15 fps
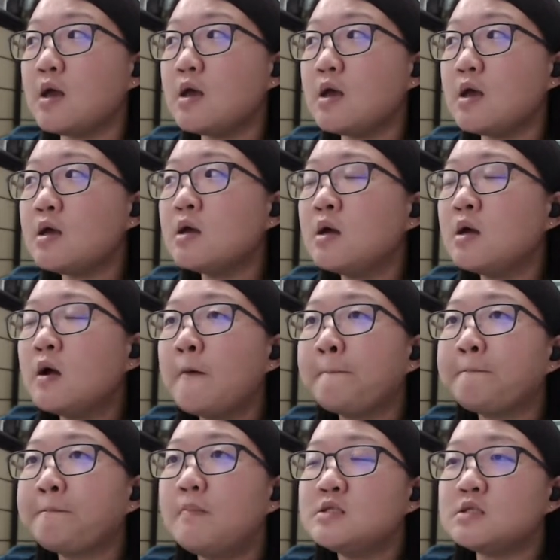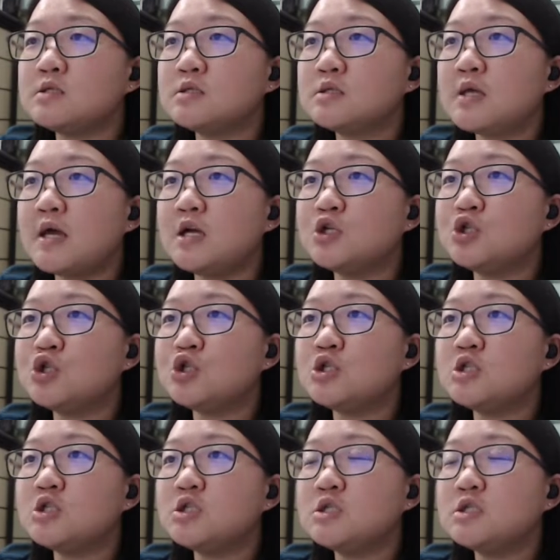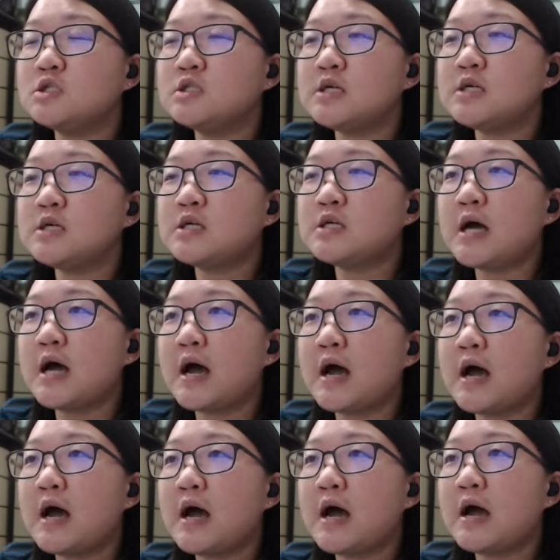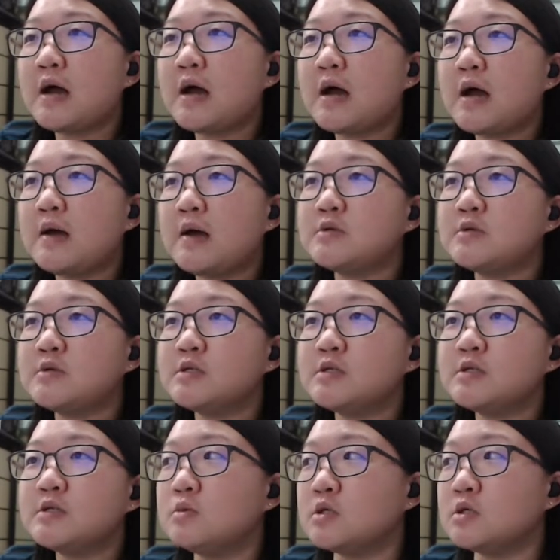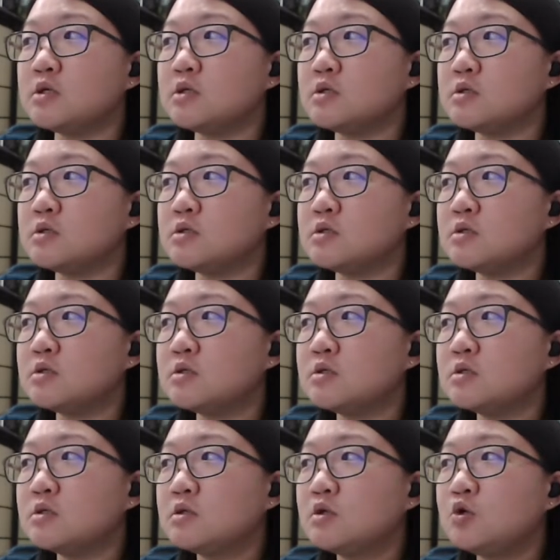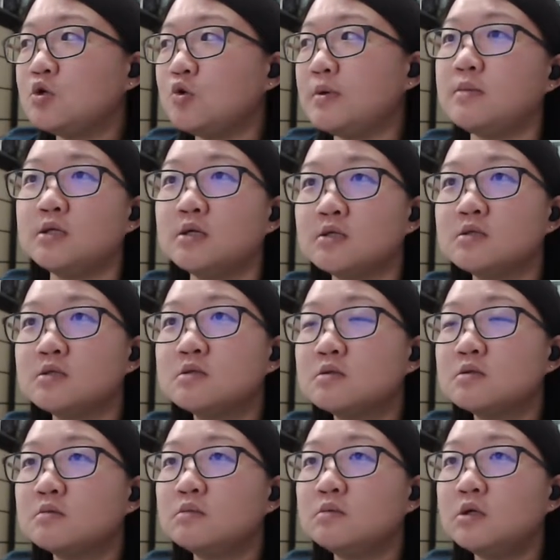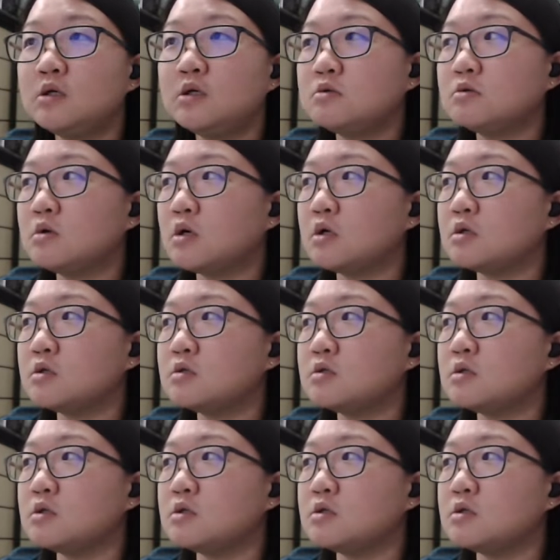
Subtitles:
Mass is kg, time is seconds, and volume is cubic meters. Okay, so answer is A.